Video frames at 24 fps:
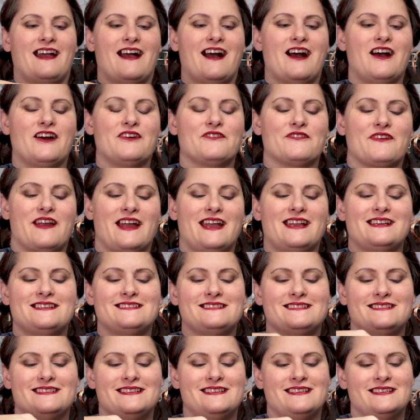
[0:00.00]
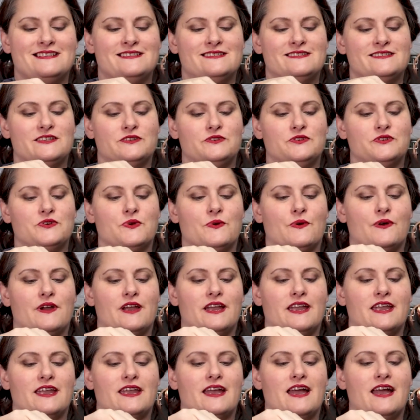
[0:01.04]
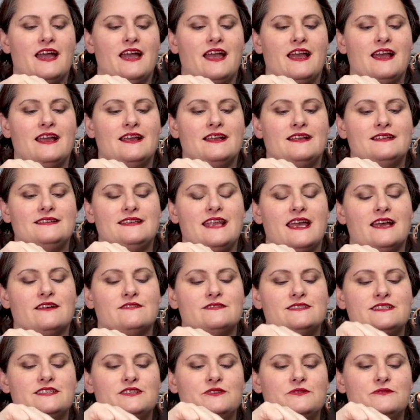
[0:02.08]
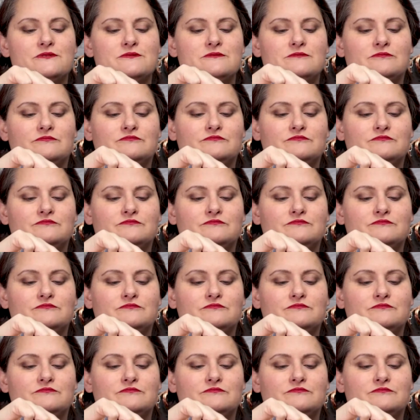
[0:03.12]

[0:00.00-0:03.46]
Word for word: All right, so you're going down two